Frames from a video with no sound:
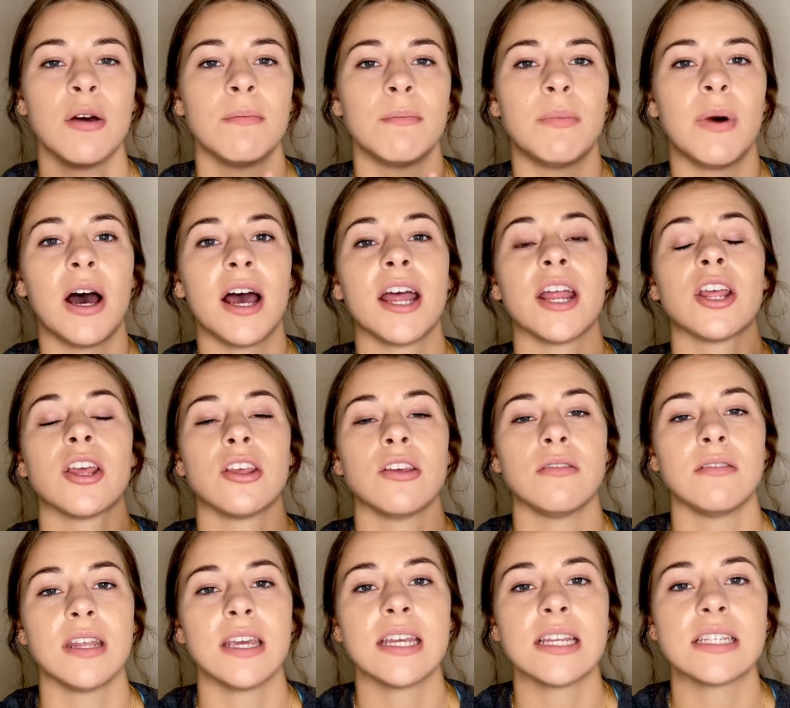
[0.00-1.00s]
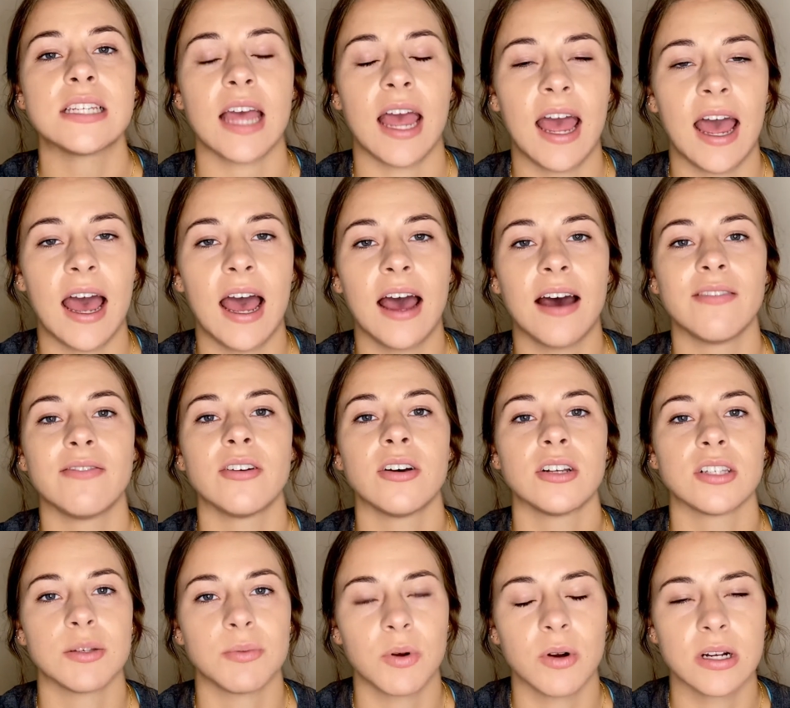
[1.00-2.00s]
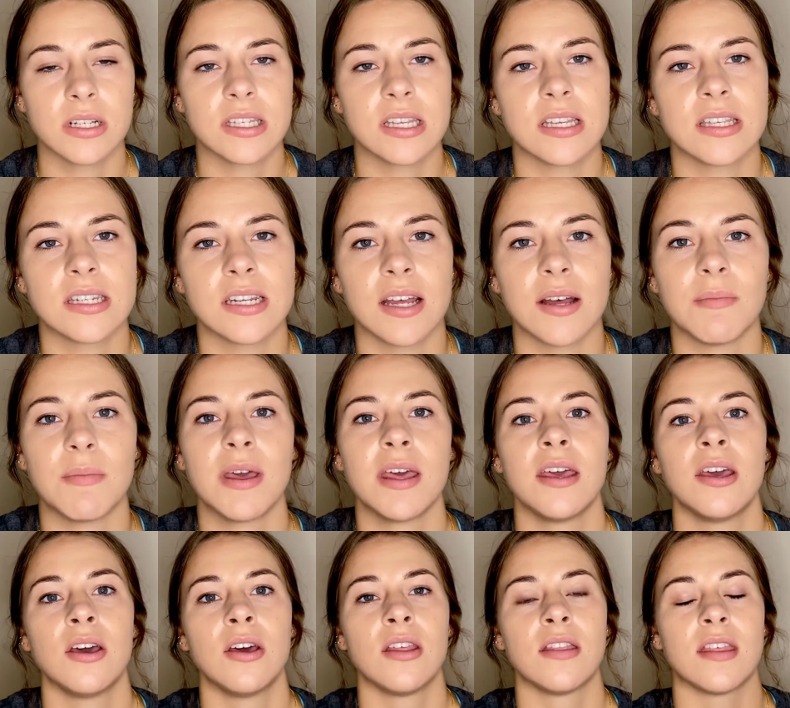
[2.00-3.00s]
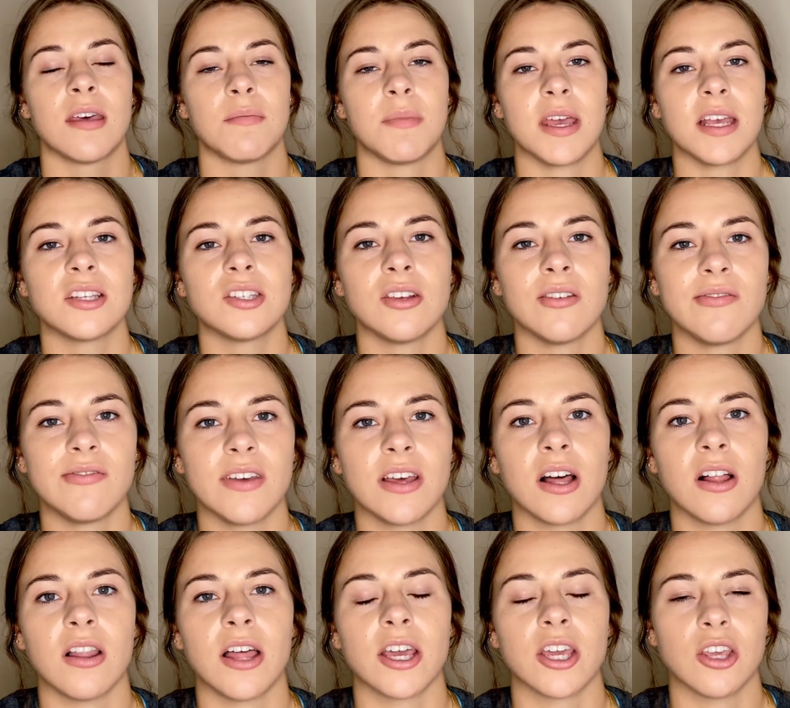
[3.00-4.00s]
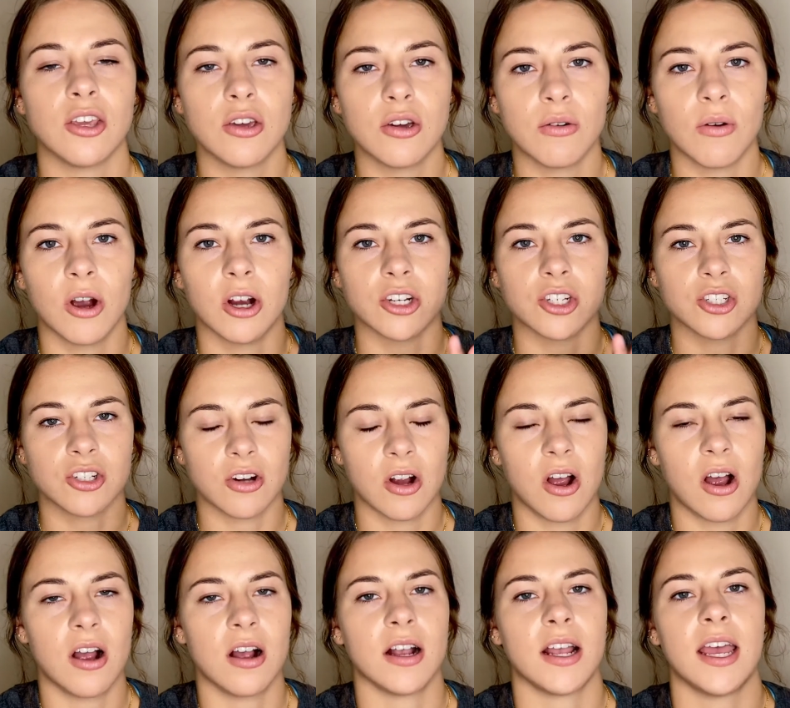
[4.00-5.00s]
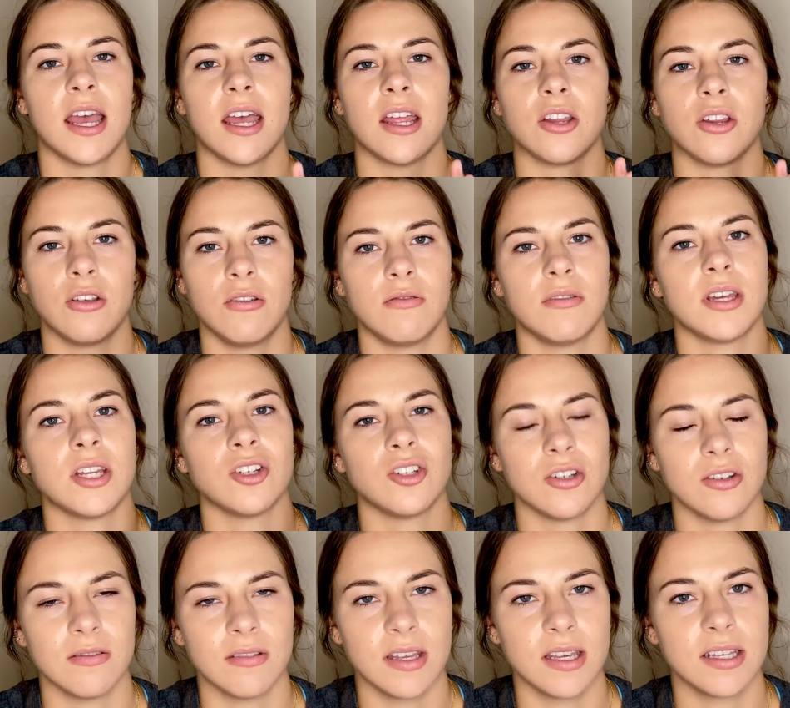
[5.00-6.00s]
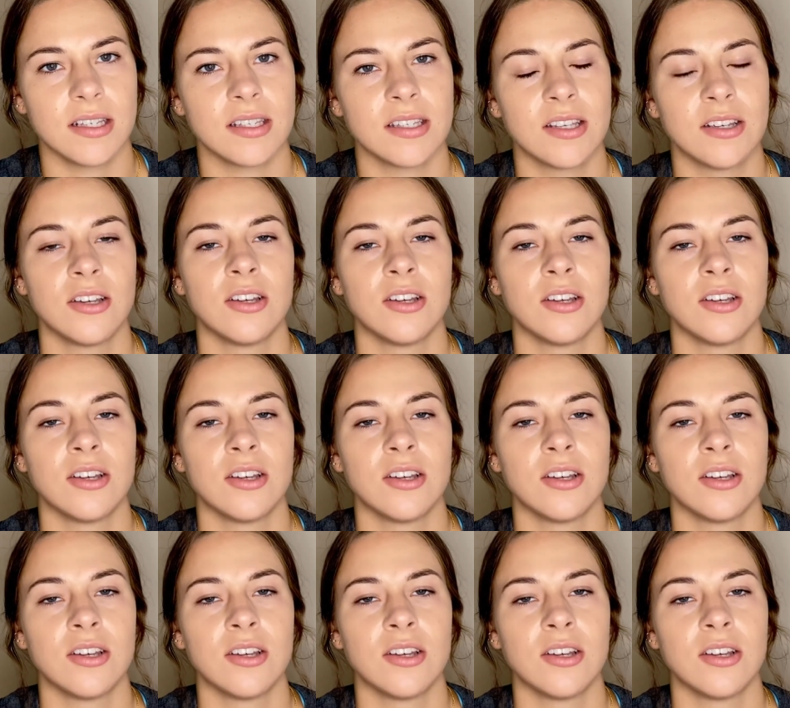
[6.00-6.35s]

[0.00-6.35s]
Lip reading: But you need to have a support system that makes you feel like you are strong and you can do this.